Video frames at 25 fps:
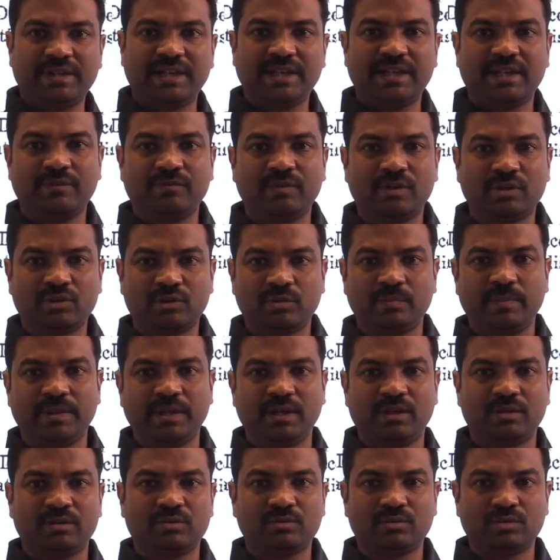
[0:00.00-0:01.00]
take a 1
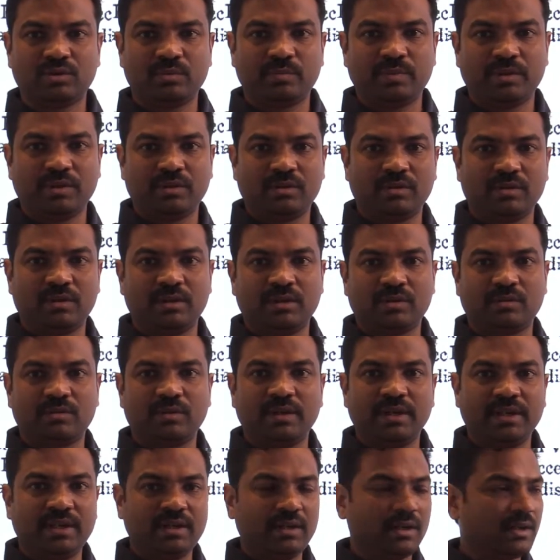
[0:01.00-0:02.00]
rupee or 2 rupee
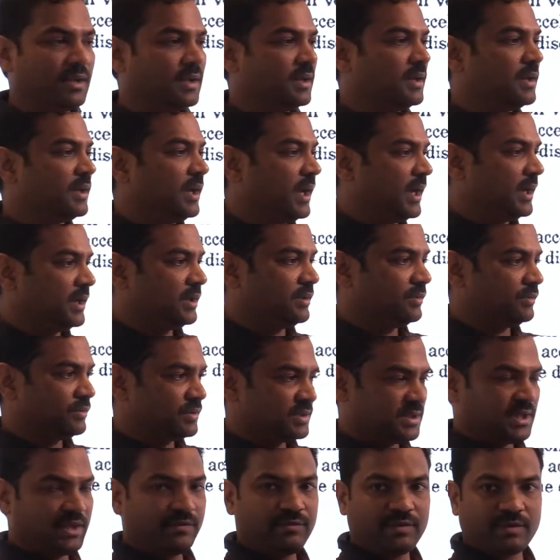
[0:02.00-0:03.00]
coin and
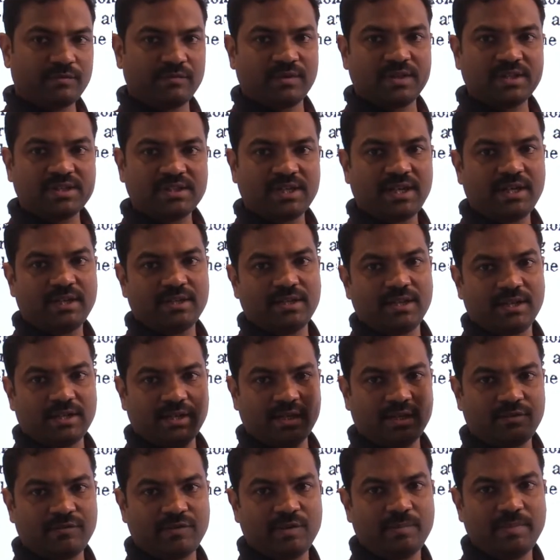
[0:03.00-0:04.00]
you see from one side, then
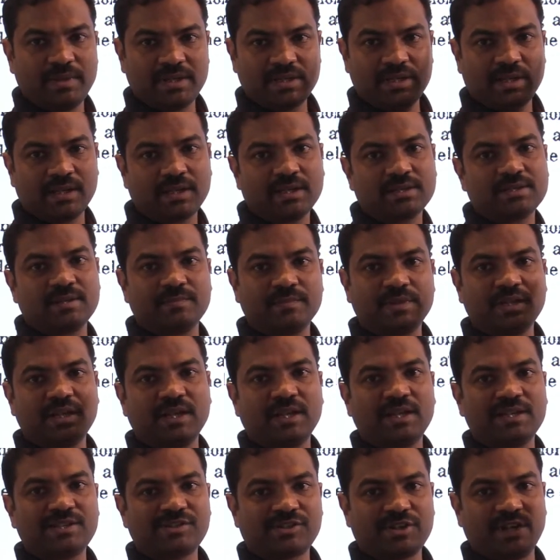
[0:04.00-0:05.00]
it will be like something
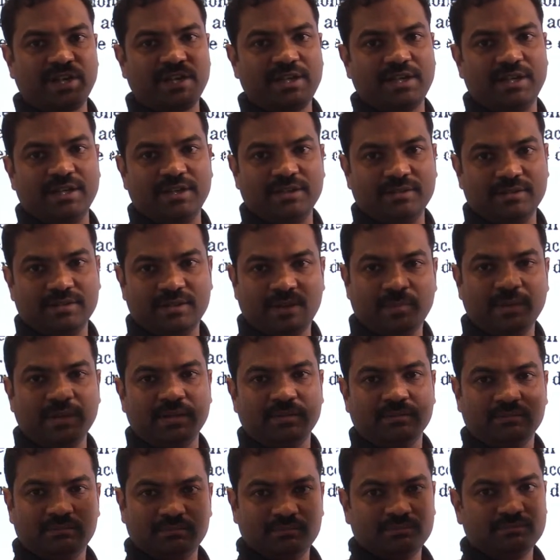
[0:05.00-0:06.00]
like a straight line. I
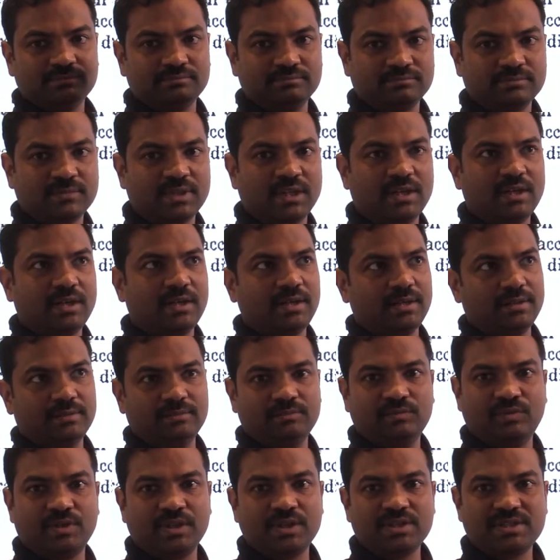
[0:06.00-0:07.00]
mean,
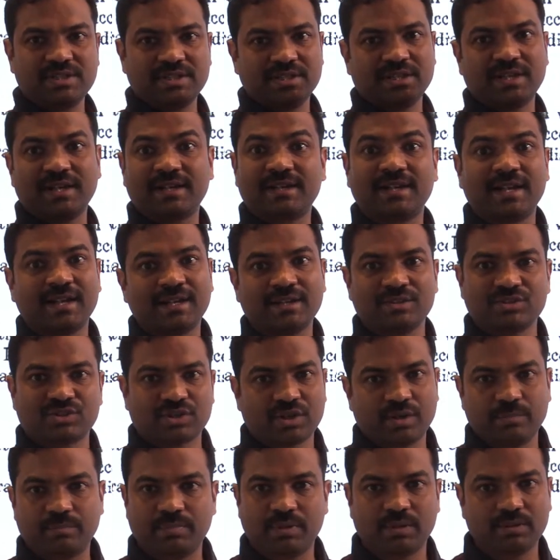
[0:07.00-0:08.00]
what do you say, the rectangle
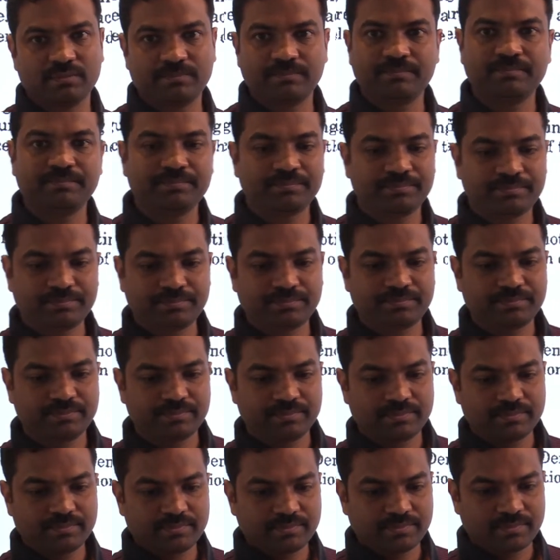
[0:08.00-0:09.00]
strip.
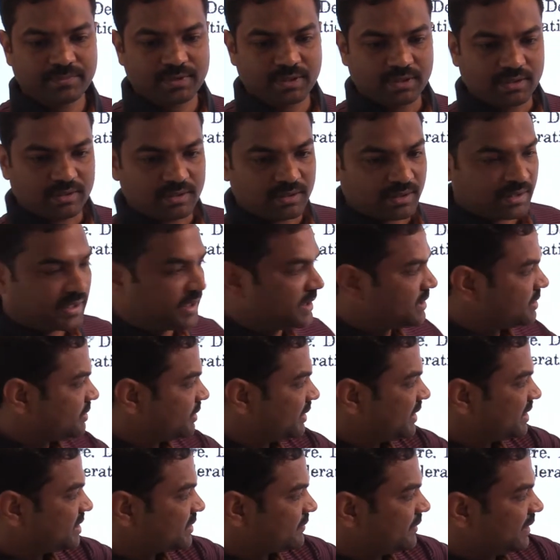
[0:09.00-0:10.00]
Okay,
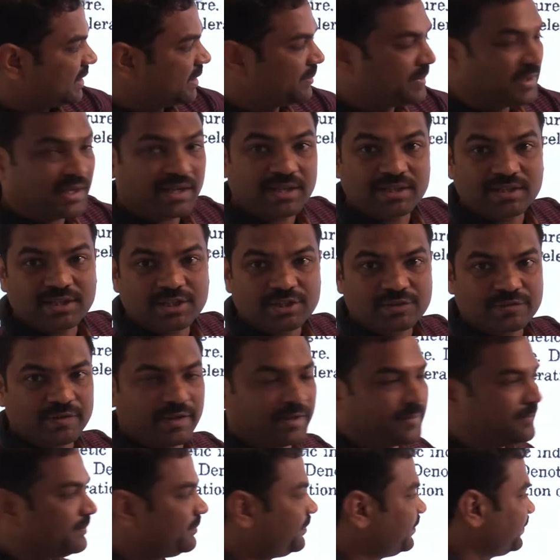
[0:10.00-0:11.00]
so disk will appear in this
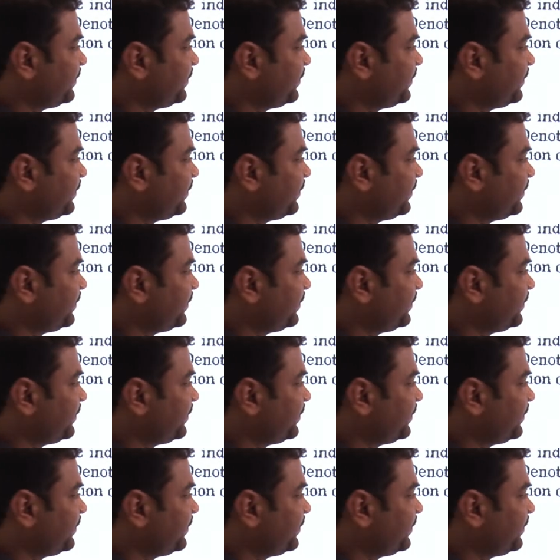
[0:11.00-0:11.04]
way.